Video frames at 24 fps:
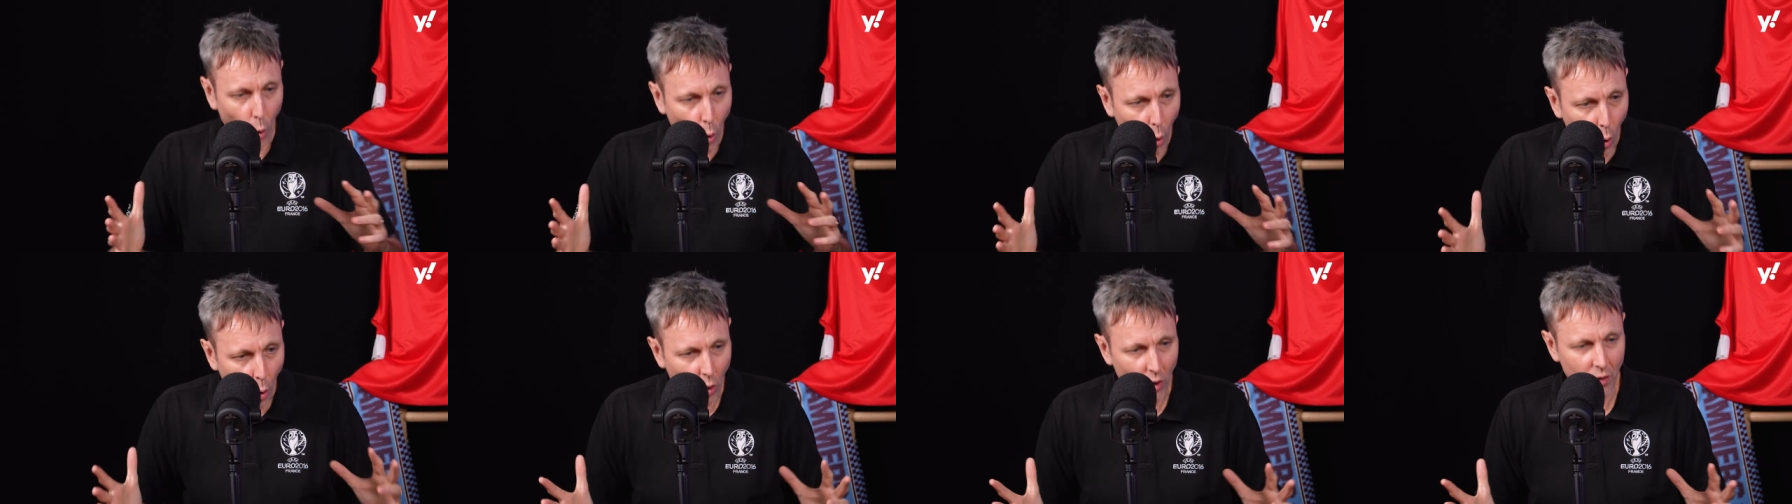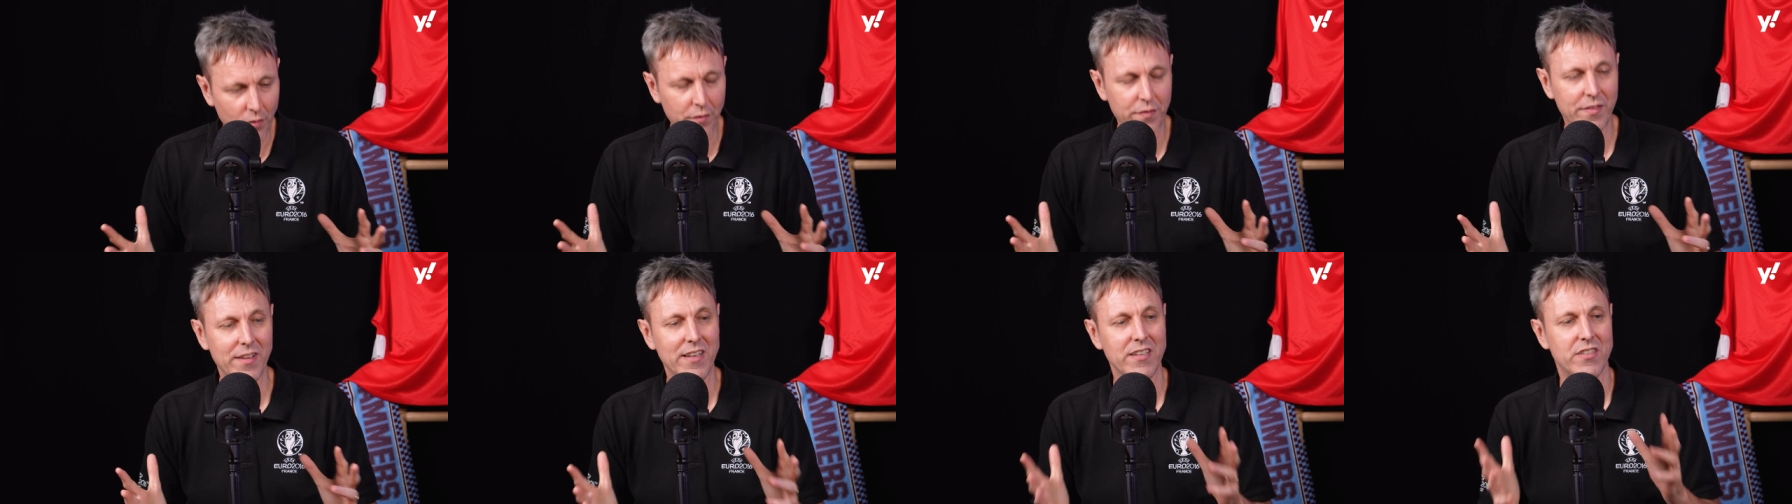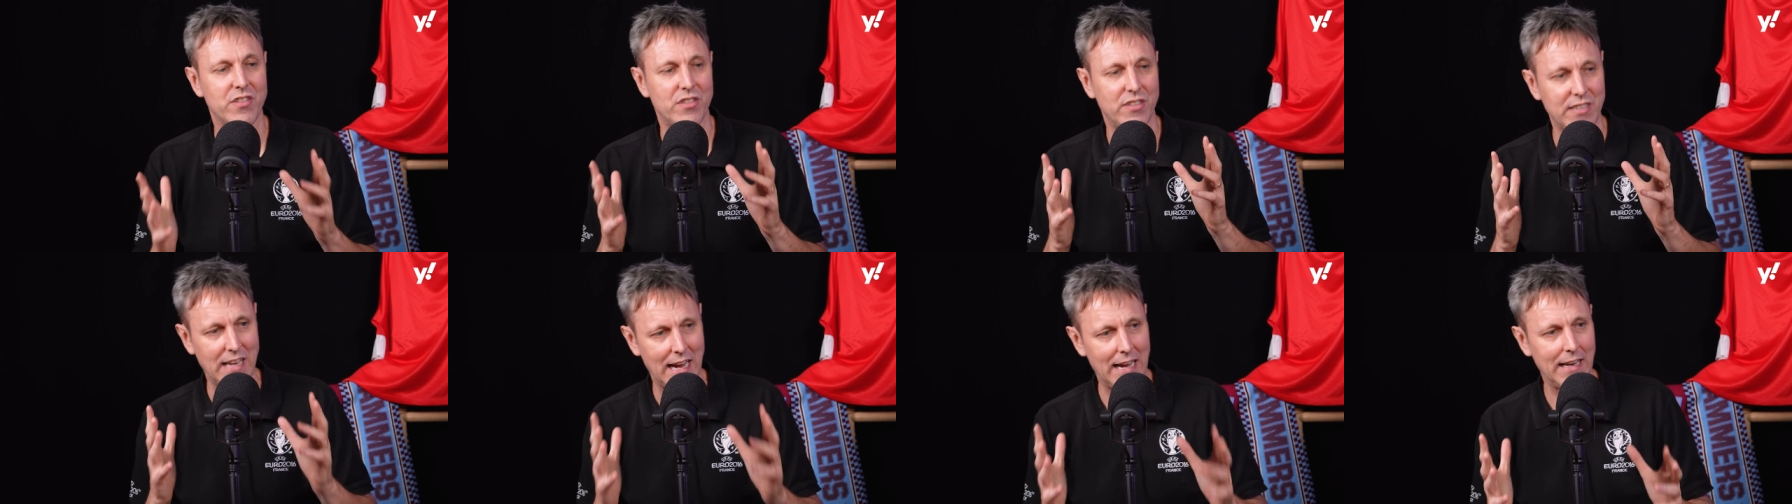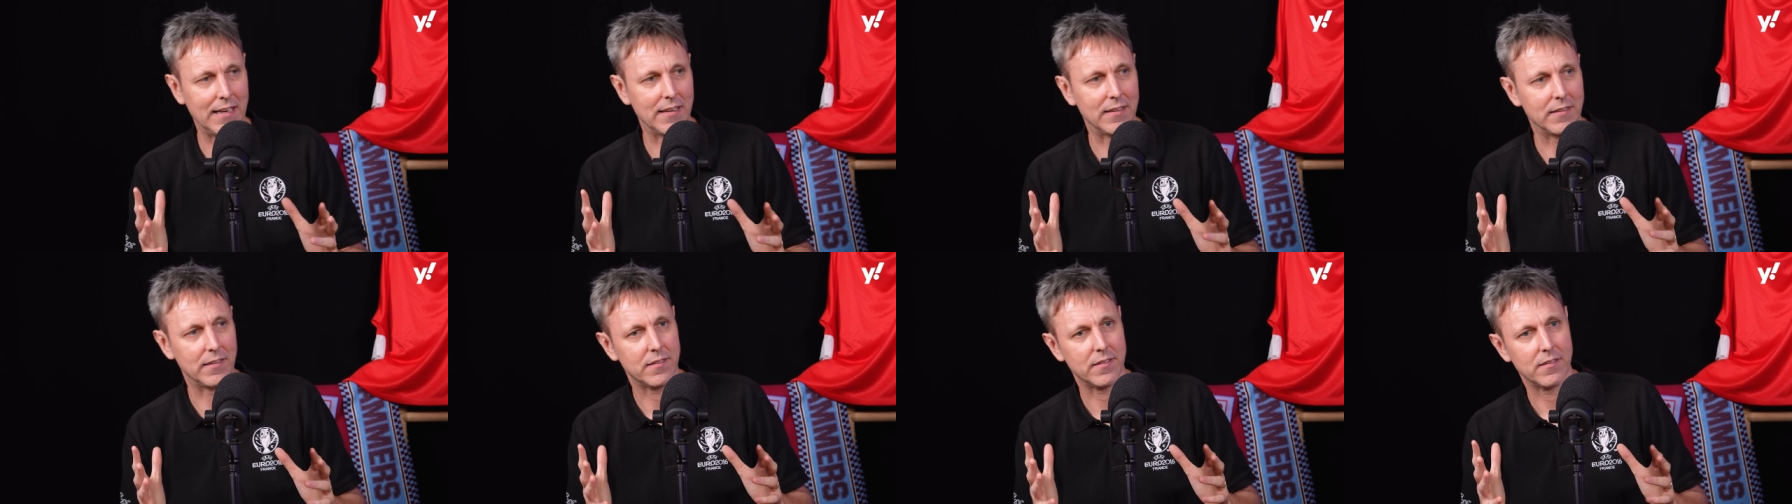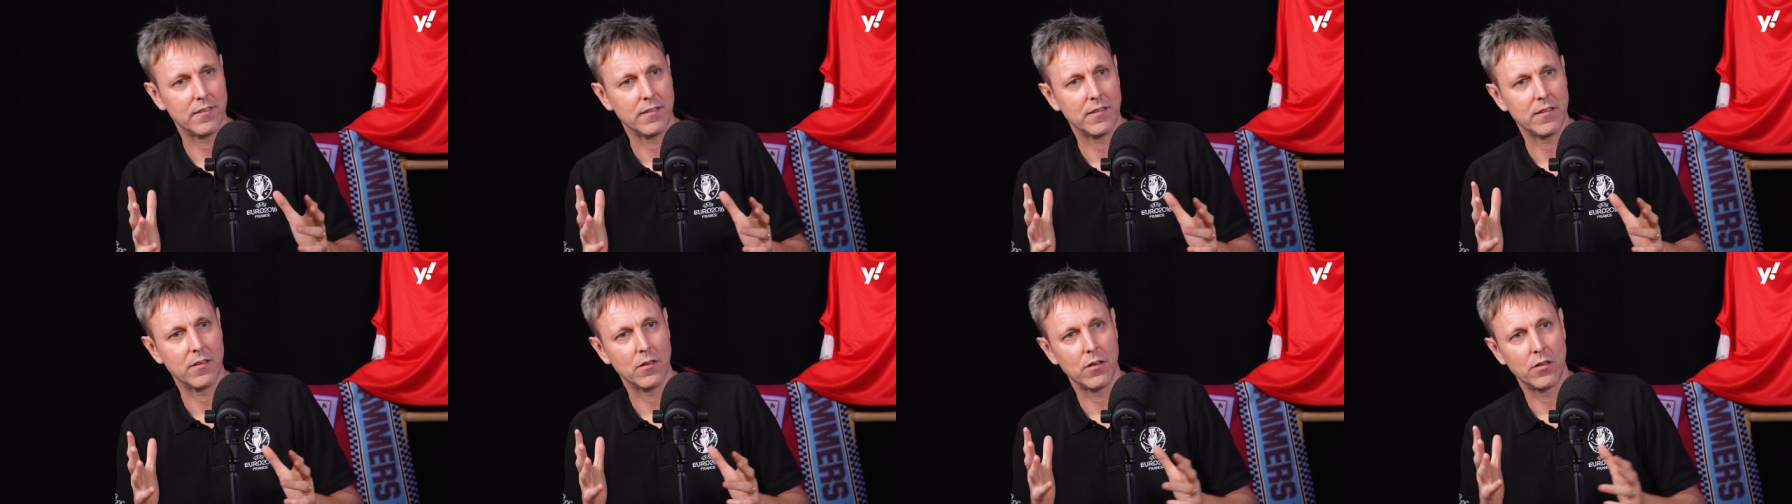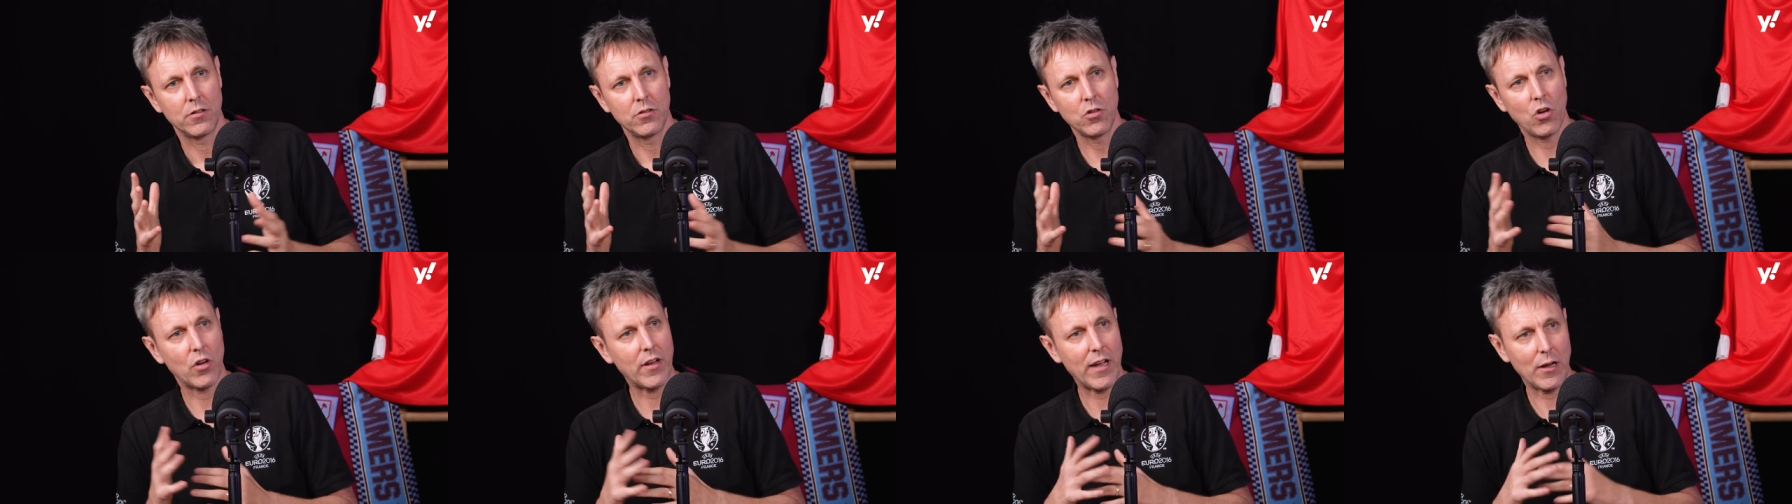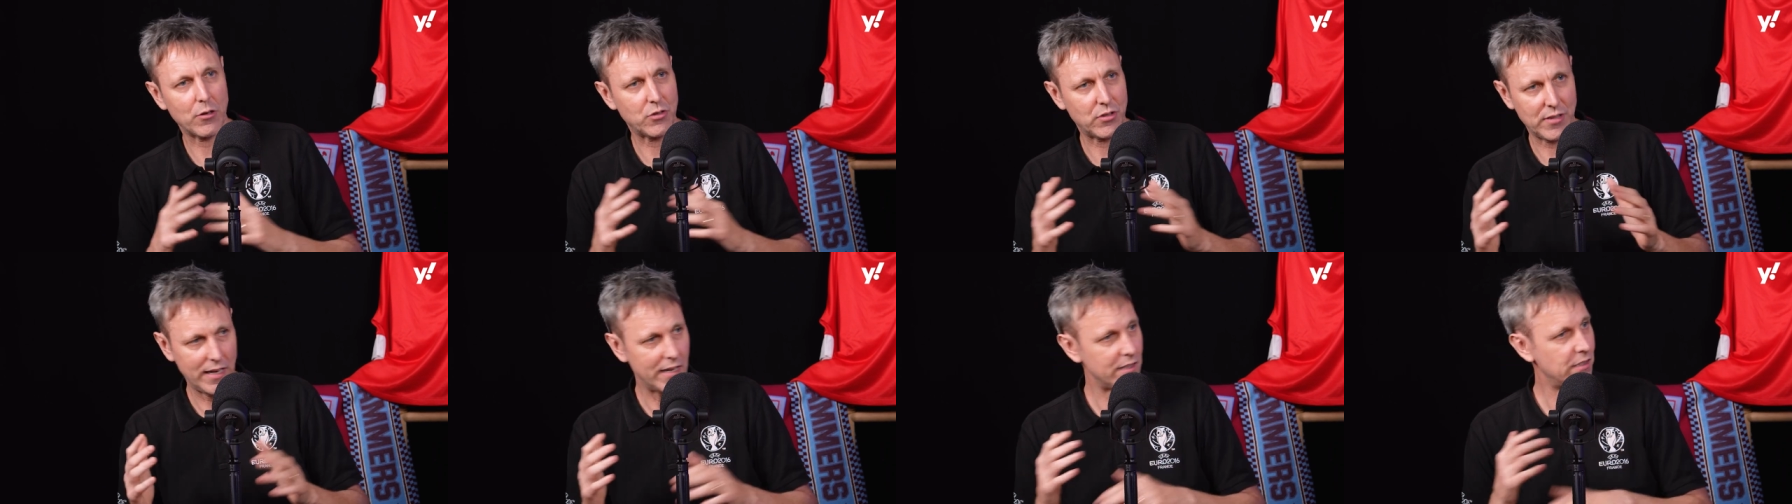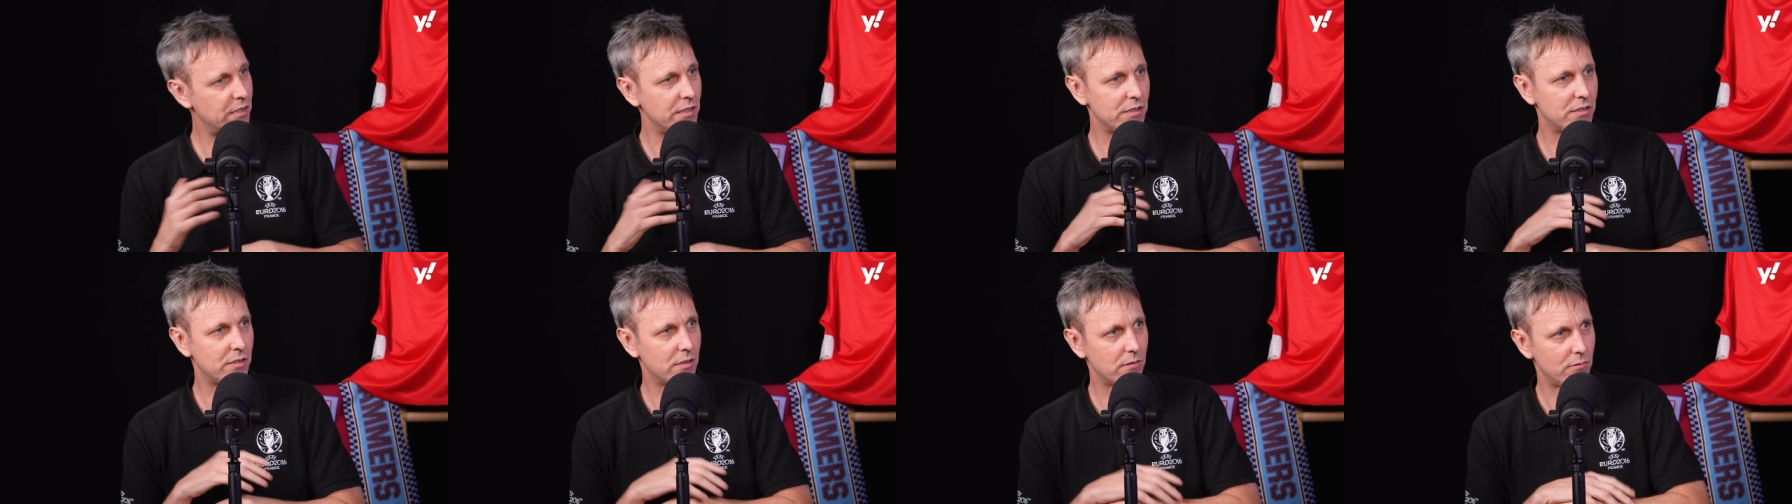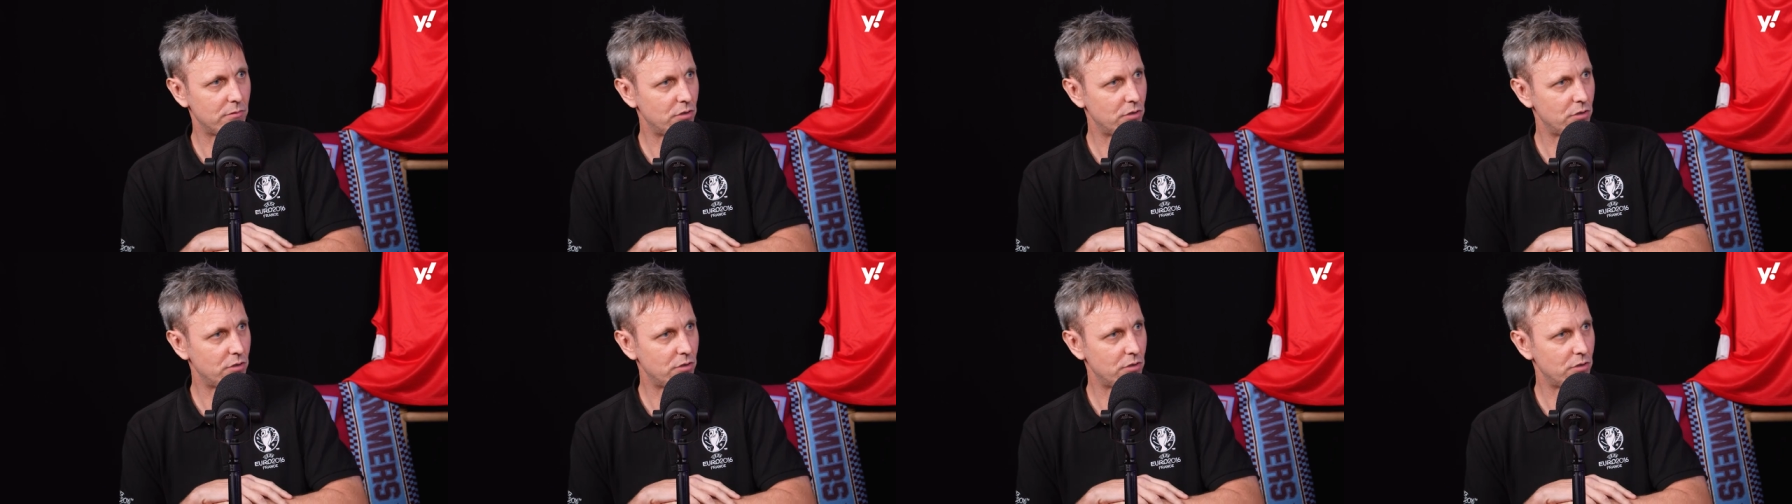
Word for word: all of this talent, knockout stages